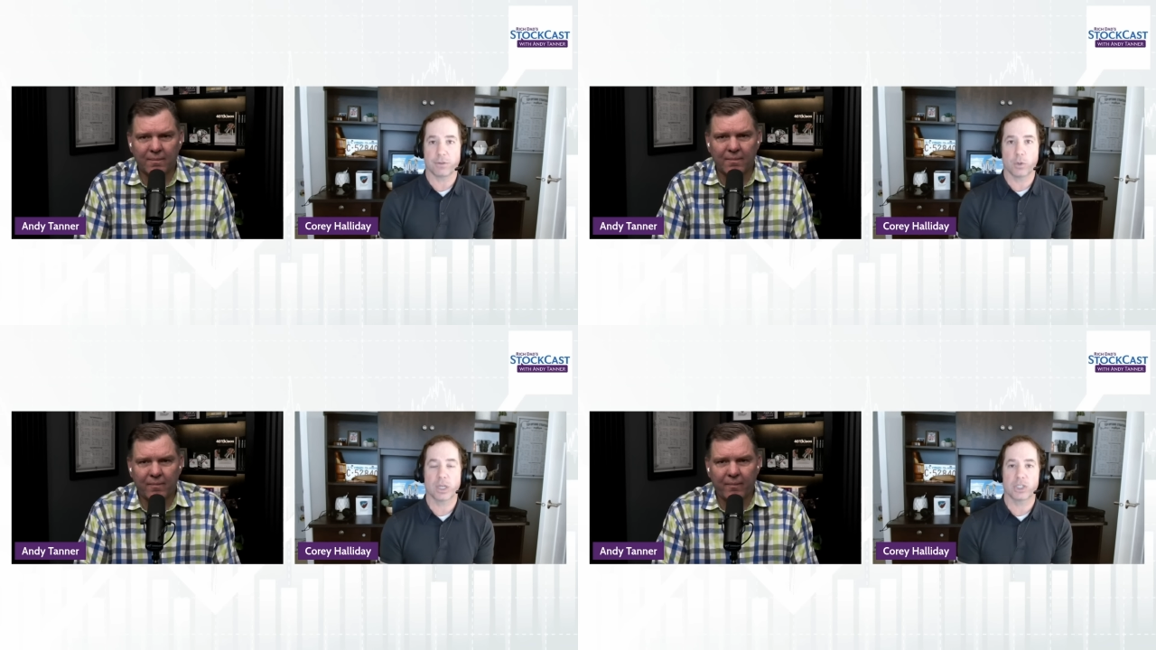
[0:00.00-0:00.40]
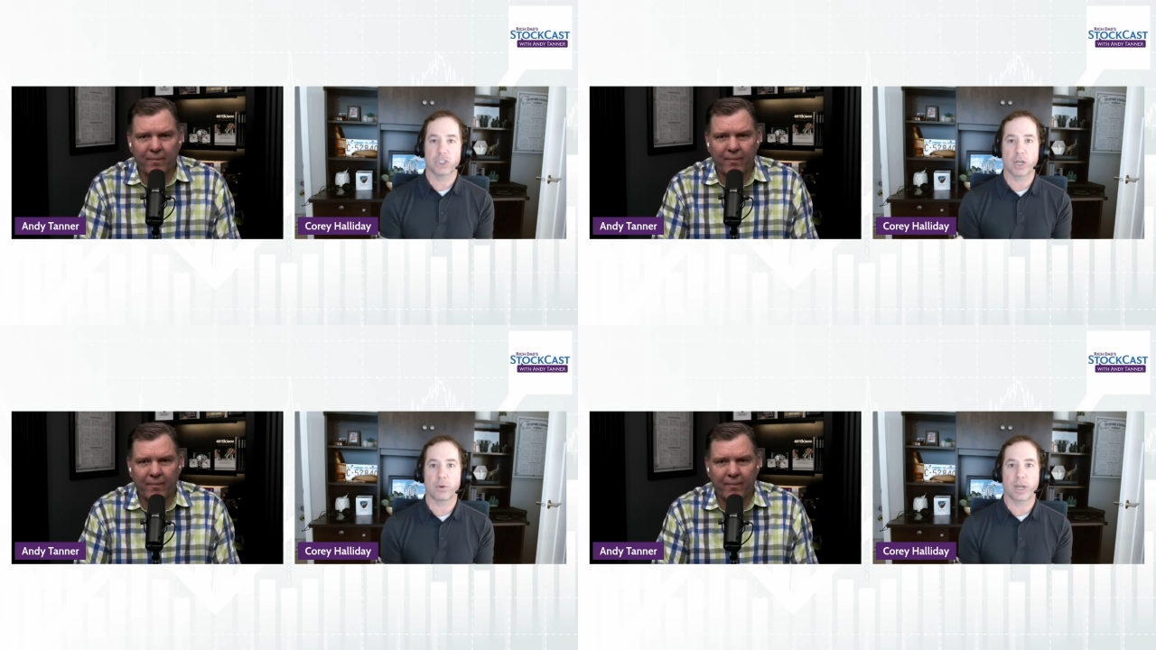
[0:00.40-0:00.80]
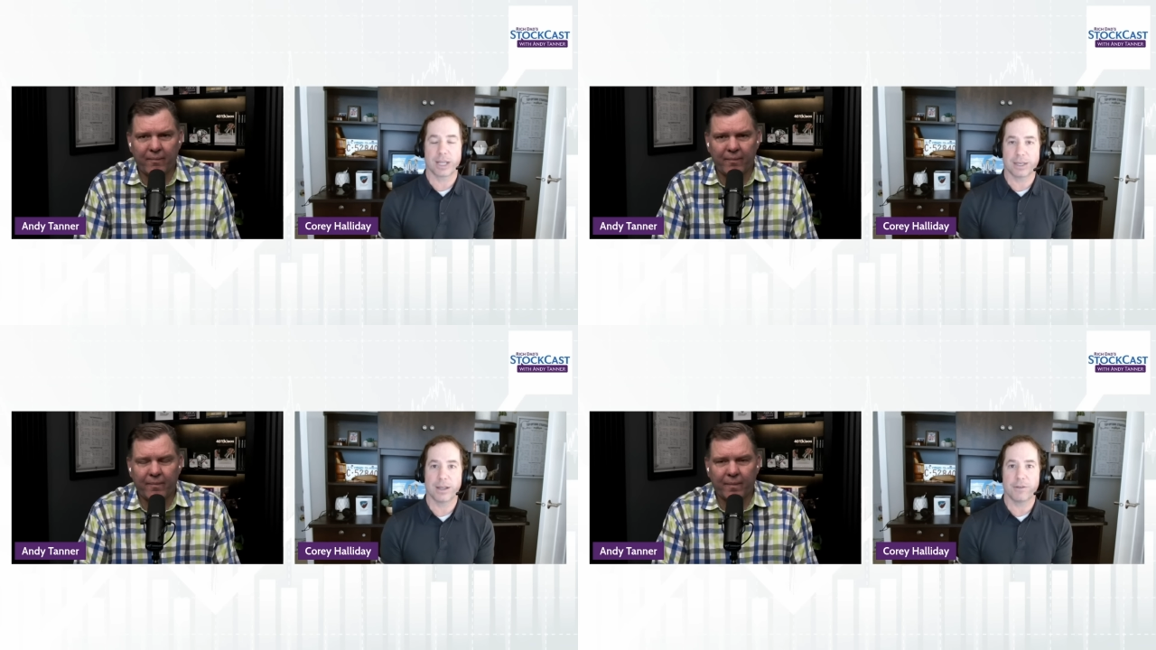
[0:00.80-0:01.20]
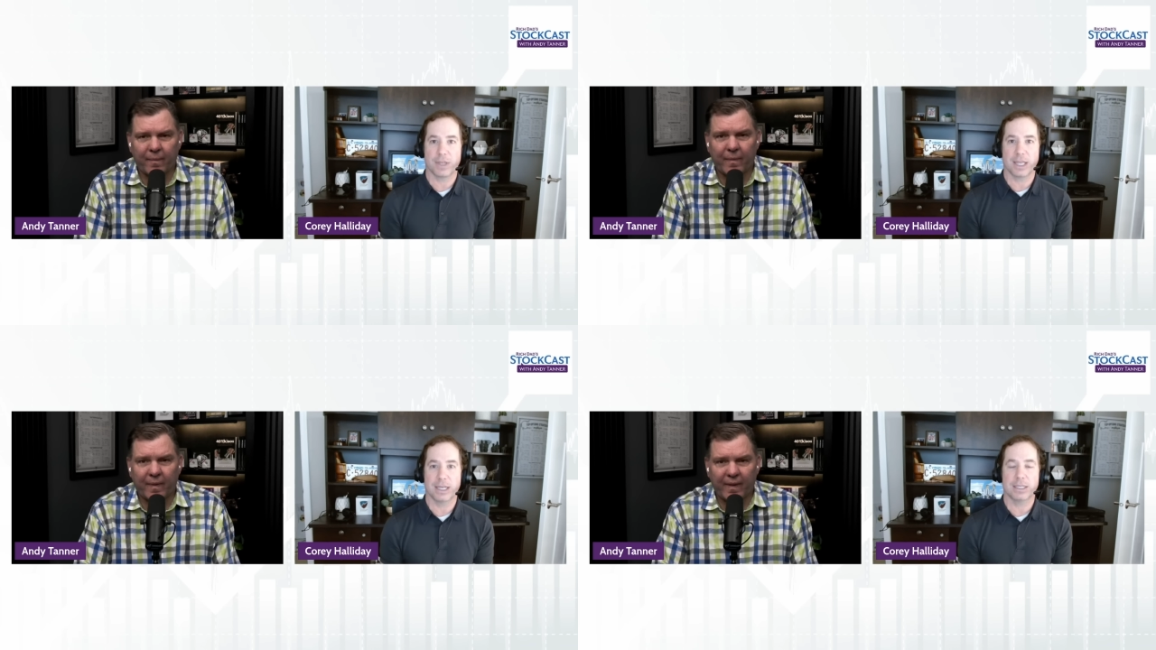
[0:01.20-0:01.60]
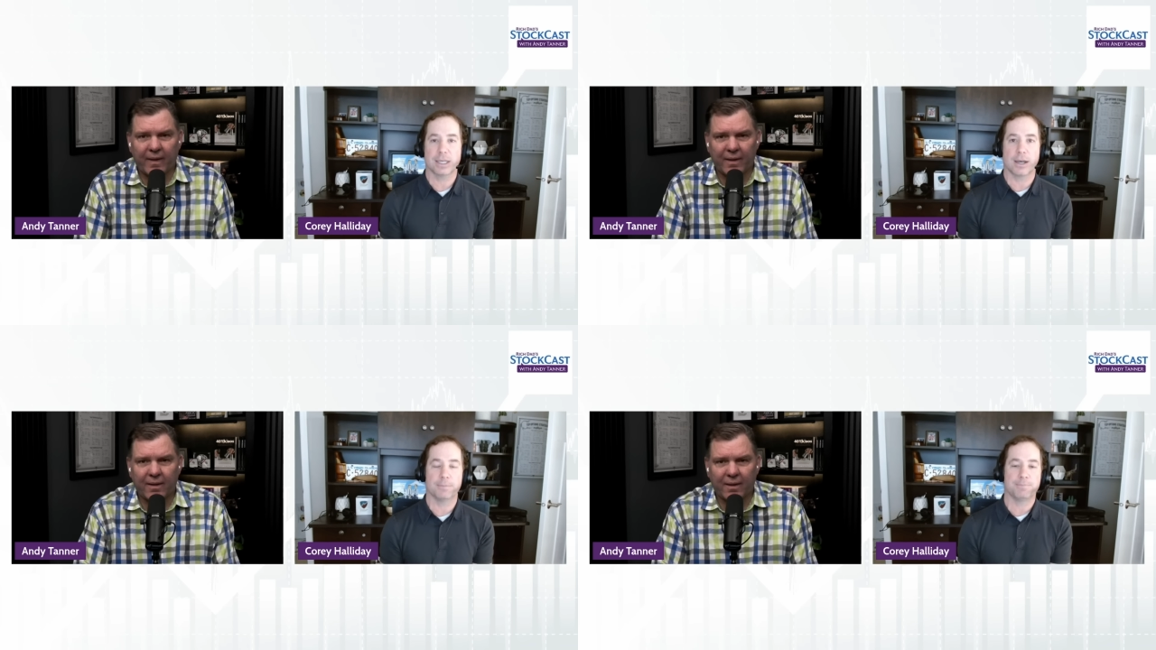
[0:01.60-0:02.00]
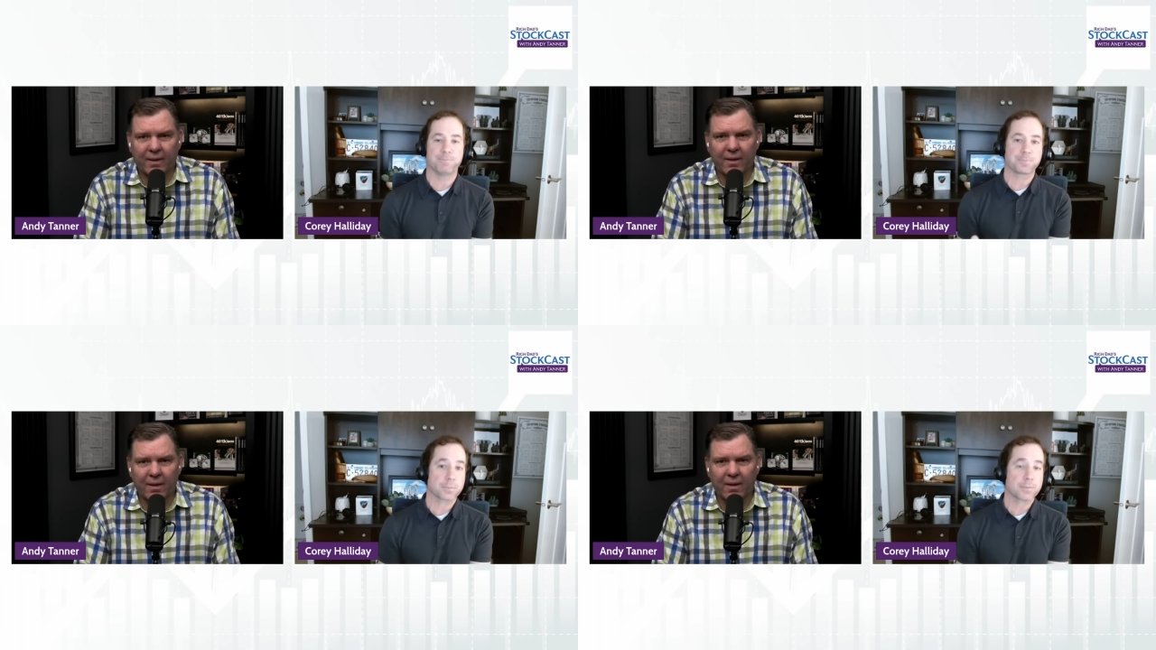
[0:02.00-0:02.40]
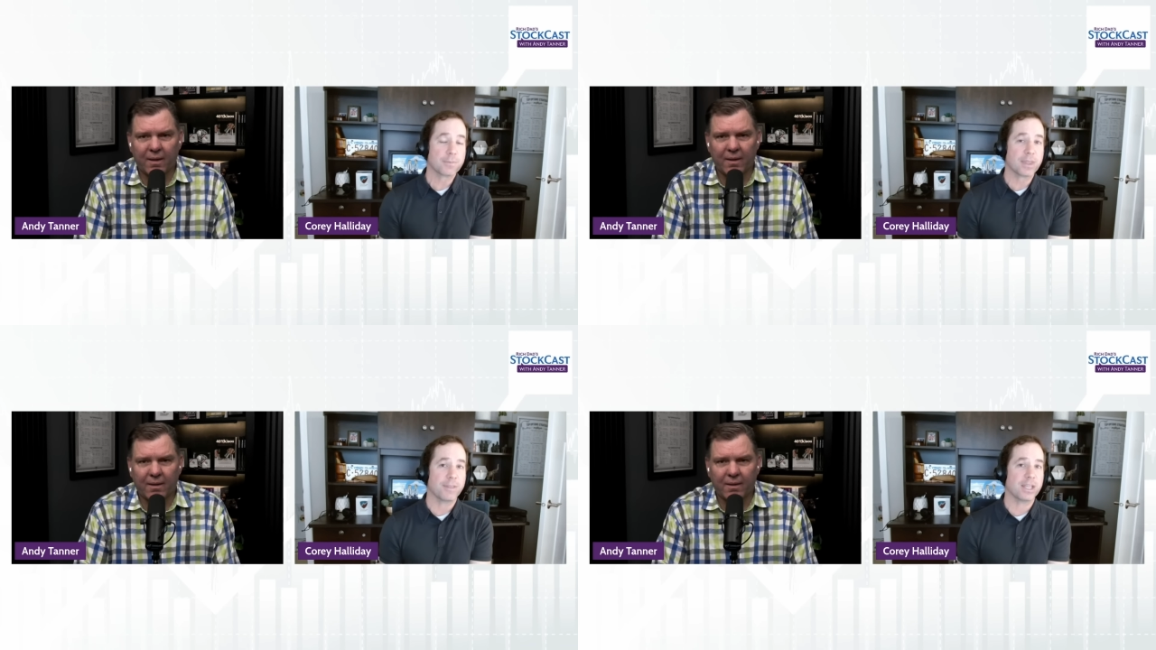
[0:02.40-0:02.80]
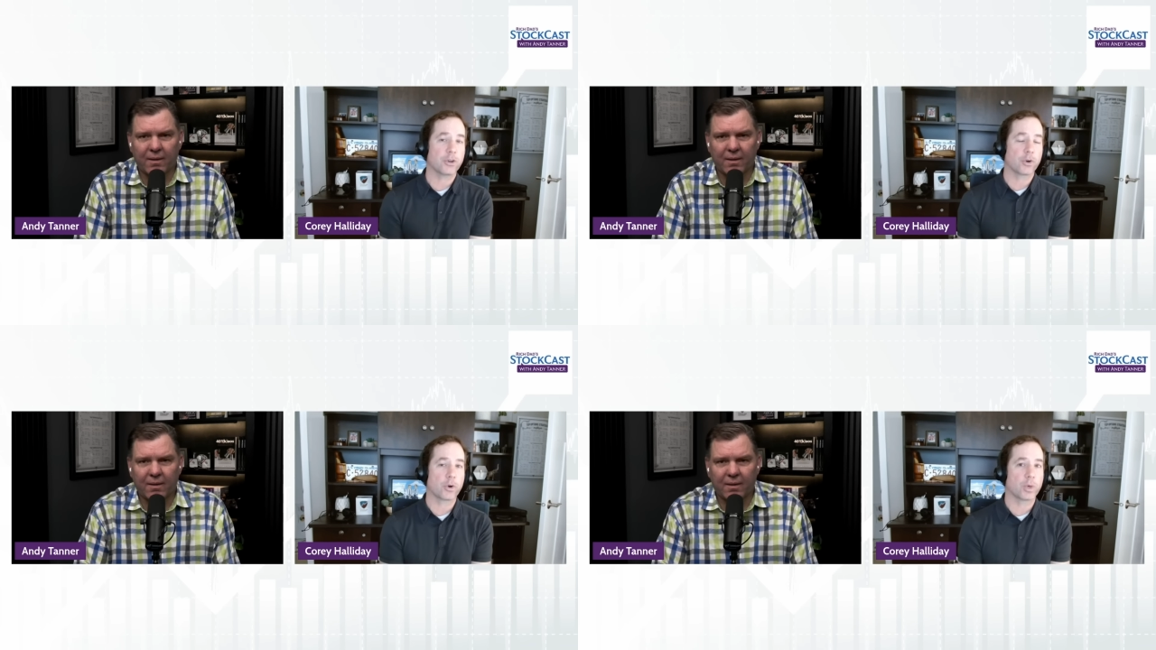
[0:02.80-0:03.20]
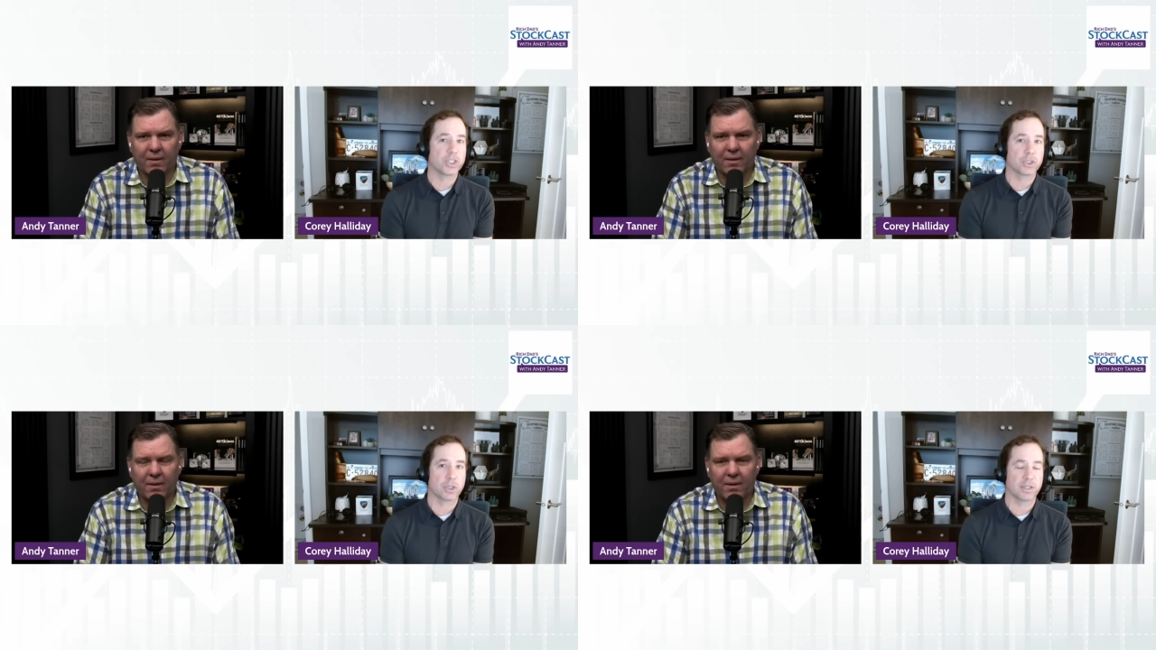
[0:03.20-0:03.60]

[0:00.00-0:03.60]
Speaker 1: You can generate enough income that your original